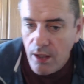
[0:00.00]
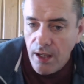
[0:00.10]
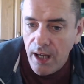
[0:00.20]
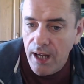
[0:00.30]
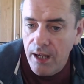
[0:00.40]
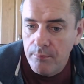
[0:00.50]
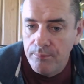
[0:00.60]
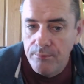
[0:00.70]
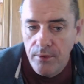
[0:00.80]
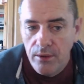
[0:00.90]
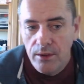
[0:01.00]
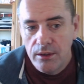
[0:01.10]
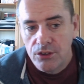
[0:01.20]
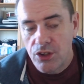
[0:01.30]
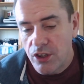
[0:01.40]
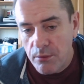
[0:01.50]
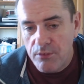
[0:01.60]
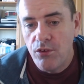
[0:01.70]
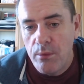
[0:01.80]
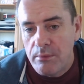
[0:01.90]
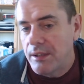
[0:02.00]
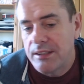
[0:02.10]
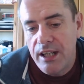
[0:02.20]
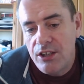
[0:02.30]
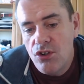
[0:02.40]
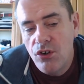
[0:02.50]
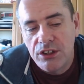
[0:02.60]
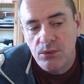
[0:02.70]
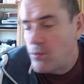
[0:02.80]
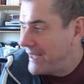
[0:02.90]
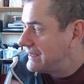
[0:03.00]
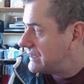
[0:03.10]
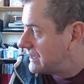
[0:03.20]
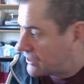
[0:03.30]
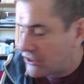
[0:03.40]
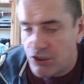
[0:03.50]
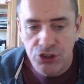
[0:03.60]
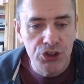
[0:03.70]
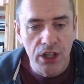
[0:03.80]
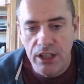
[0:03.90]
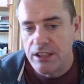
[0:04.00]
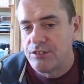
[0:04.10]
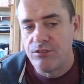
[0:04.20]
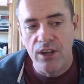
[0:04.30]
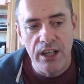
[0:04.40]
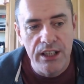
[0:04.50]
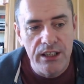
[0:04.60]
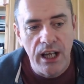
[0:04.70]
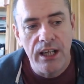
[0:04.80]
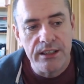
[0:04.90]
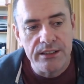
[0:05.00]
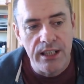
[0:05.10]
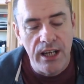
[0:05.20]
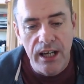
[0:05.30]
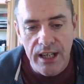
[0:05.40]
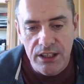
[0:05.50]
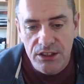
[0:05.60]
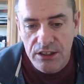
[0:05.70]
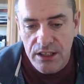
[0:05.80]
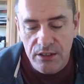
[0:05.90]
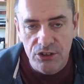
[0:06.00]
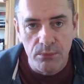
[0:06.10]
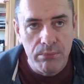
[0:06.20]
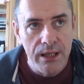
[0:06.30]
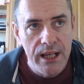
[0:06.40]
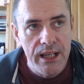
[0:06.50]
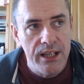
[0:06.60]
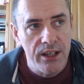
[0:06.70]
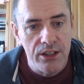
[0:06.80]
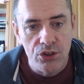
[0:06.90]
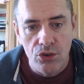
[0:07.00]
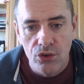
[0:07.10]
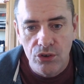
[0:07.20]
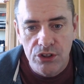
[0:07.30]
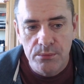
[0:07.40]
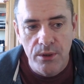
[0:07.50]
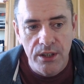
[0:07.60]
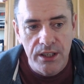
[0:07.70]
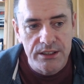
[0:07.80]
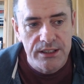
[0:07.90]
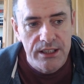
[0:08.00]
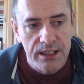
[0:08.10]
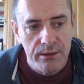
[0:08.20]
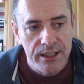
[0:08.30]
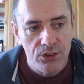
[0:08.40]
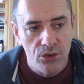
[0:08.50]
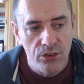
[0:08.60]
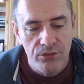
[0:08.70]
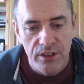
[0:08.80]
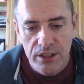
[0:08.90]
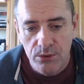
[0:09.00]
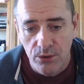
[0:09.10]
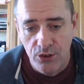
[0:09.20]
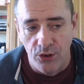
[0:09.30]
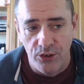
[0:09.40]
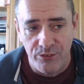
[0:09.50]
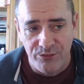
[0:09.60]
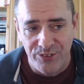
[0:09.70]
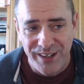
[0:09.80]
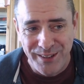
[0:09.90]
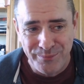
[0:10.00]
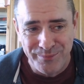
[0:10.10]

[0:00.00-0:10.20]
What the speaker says: There's only going to be a few people on today. I know it's a Wednesday. The sun is shining. It's fine. And I actually did some planing on a door this morning because I need to get a door fitted to a door frame,